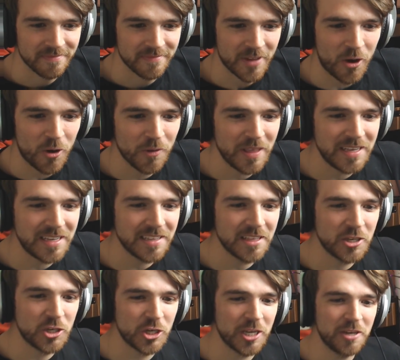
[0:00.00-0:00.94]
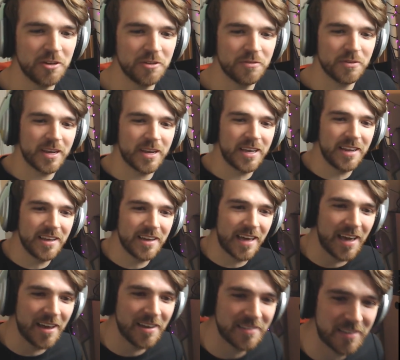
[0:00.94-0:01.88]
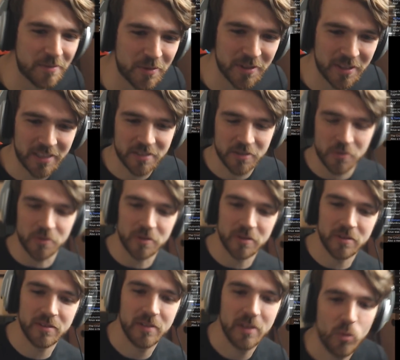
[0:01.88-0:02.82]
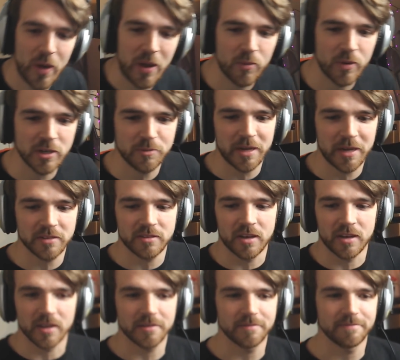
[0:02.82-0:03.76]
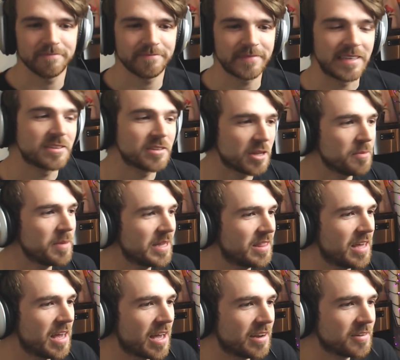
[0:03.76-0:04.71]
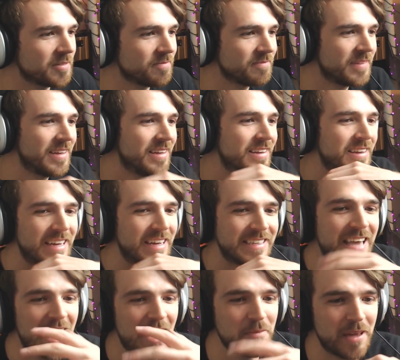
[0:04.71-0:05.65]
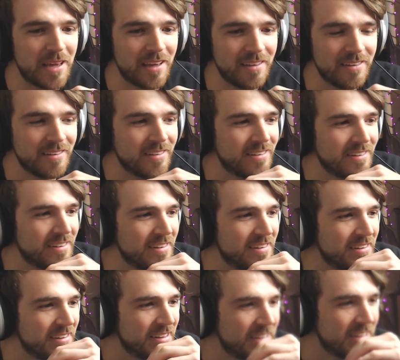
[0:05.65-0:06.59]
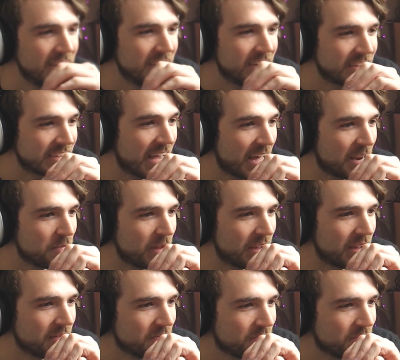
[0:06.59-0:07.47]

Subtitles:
Oh, they did the jingle for getting a Chaos Emerald. That's cool. Wait, where's Metal Sonic? It's gonna be at the end. It's gotta be. It's gotta be.